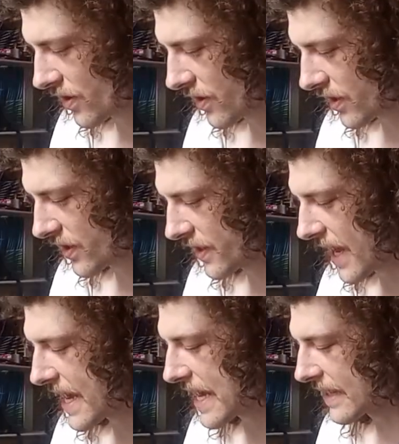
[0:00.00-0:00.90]

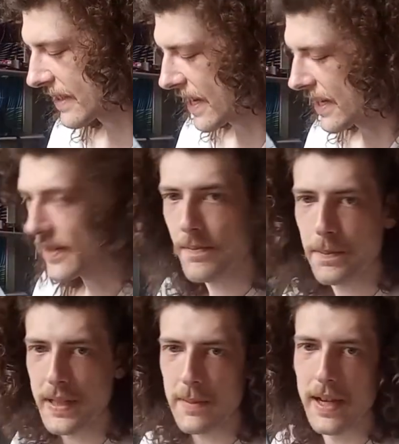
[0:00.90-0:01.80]
stays in
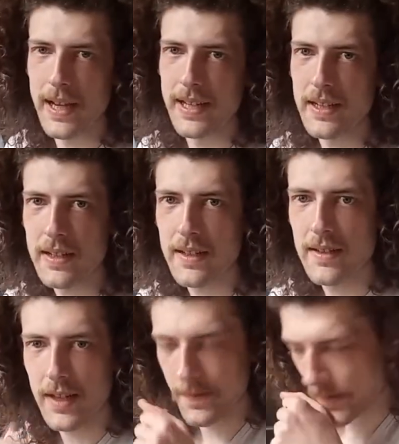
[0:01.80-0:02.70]
B minor,
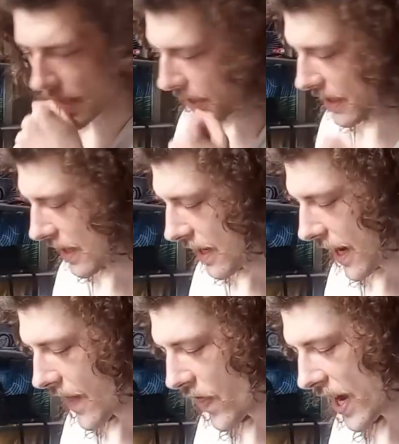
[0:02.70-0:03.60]
I think.
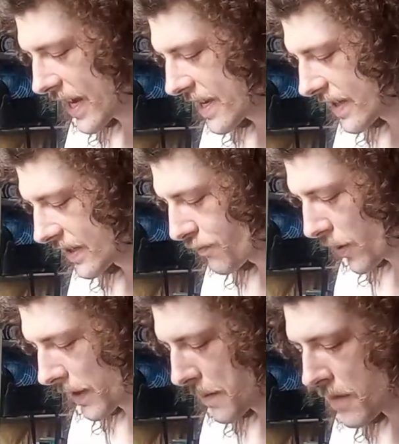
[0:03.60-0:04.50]
And that is
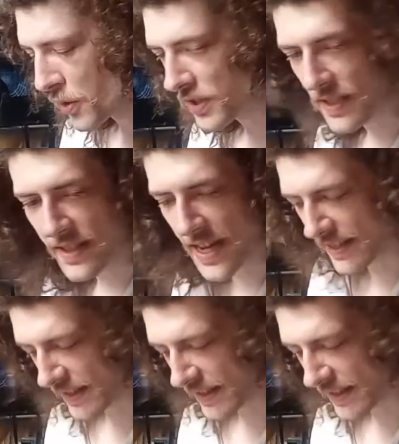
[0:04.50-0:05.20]
probably the most intense